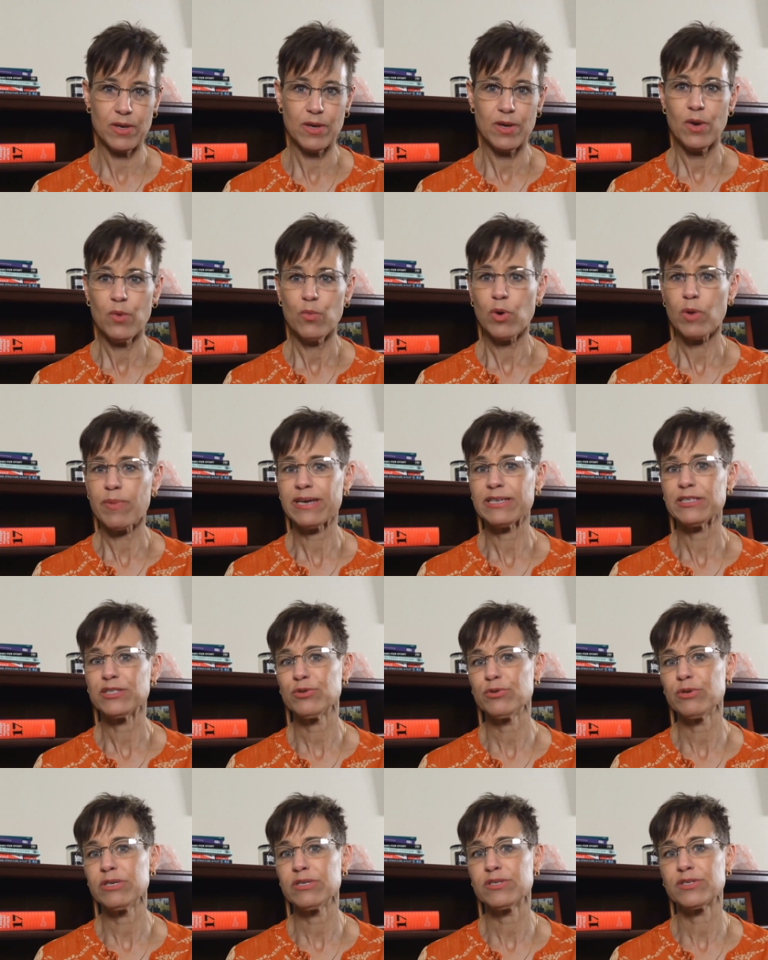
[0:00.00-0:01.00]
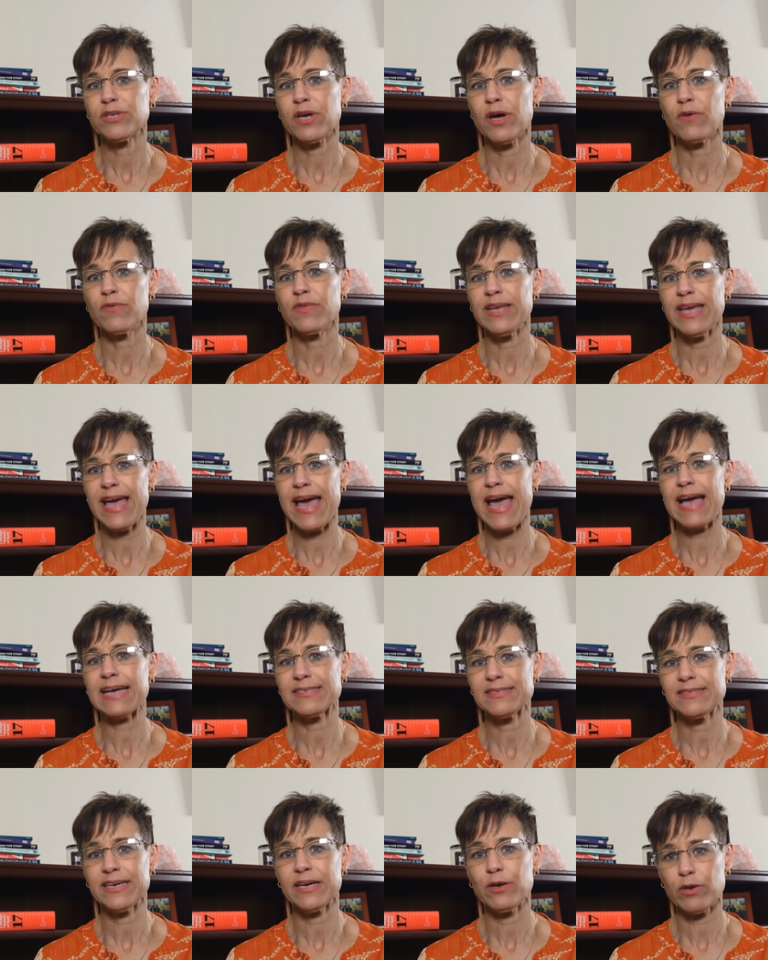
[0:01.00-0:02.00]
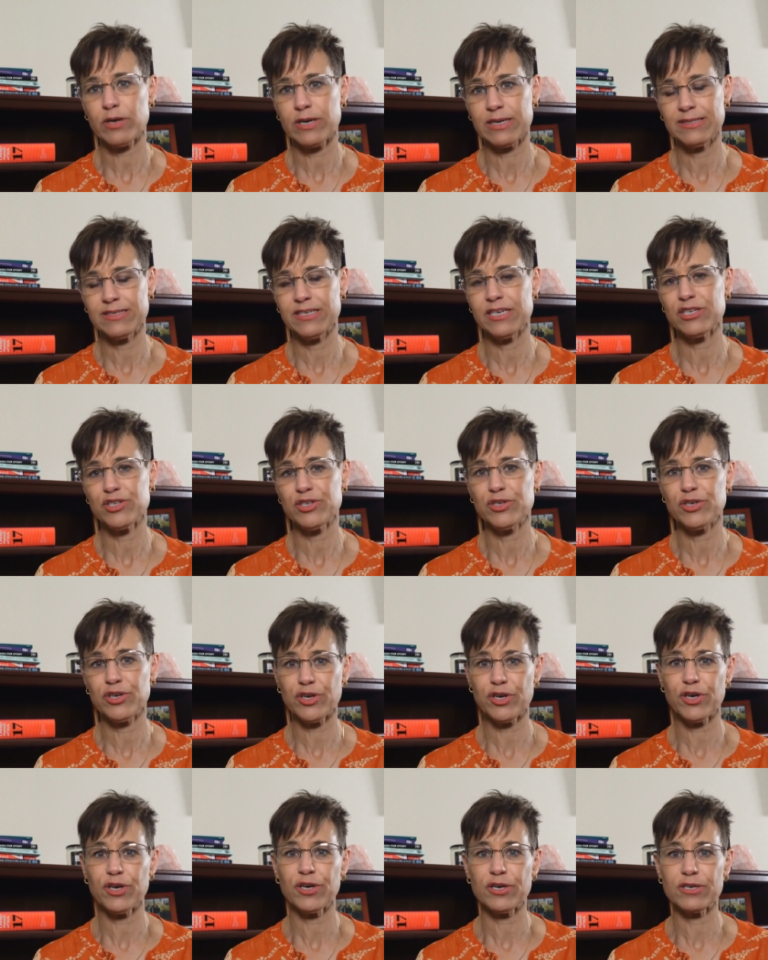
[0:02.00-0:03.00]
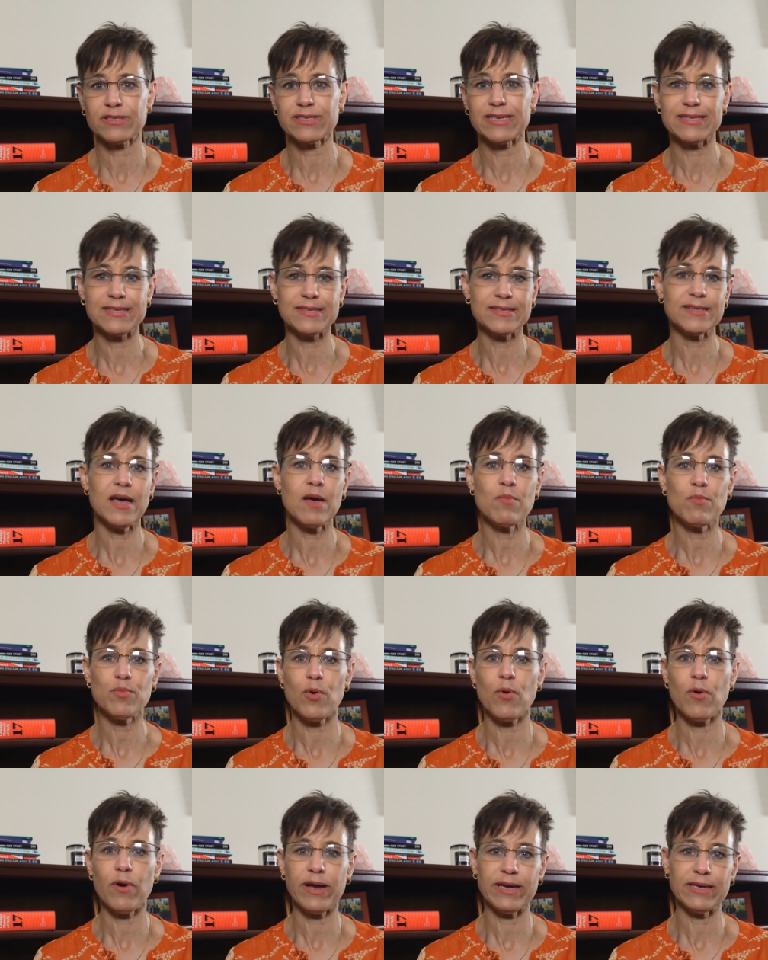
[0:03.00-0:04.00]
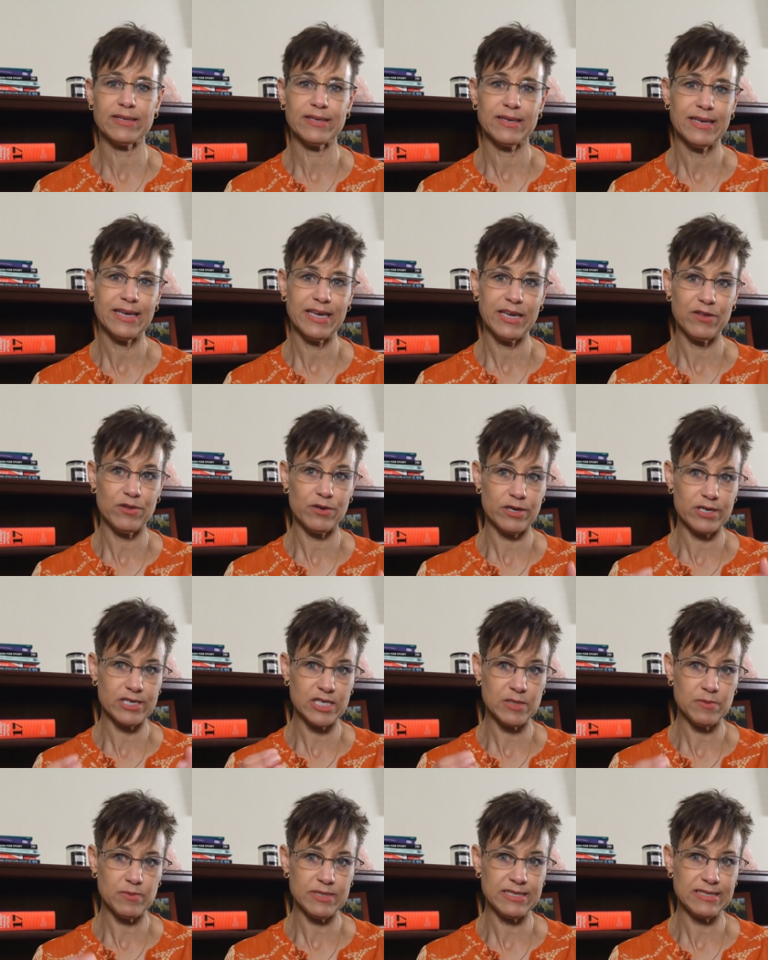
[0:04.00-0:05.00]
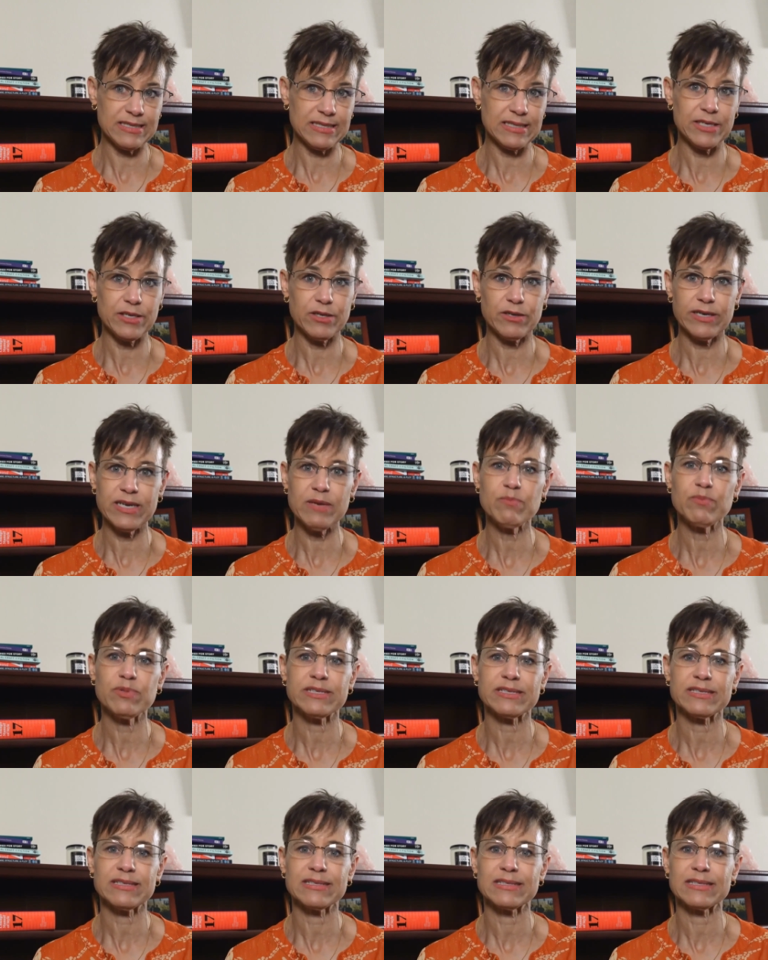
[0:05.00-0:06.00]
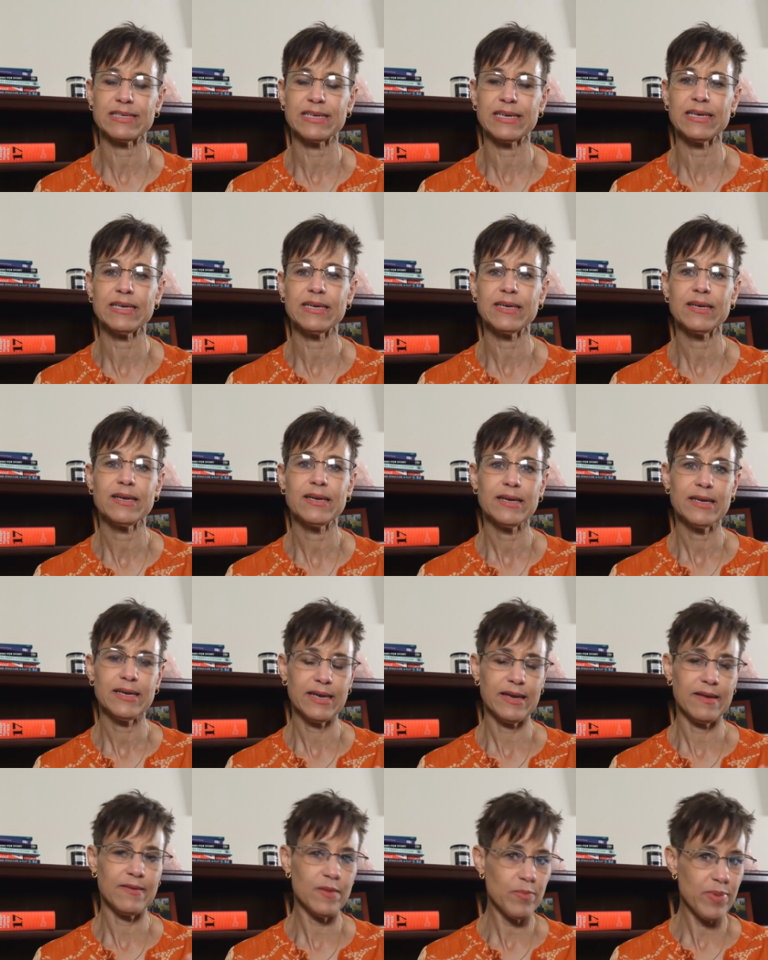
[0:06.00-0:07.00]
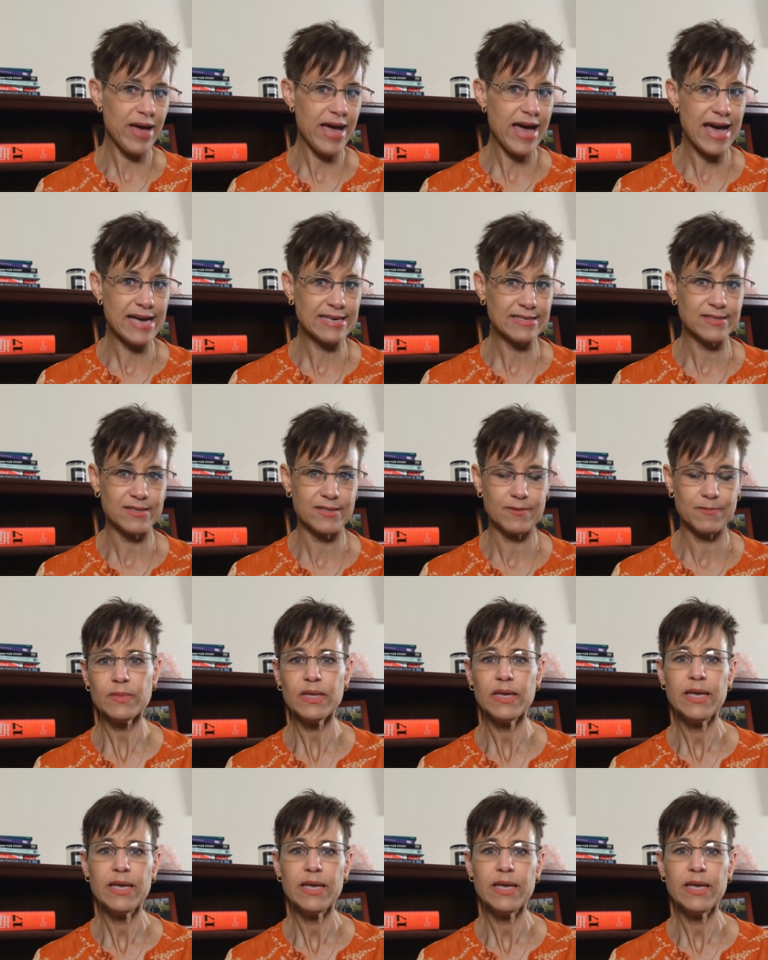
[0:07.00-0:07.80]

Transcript: where by doing so, the act, state, or condition occurs at some point, either explicitly or implicitly, in the past.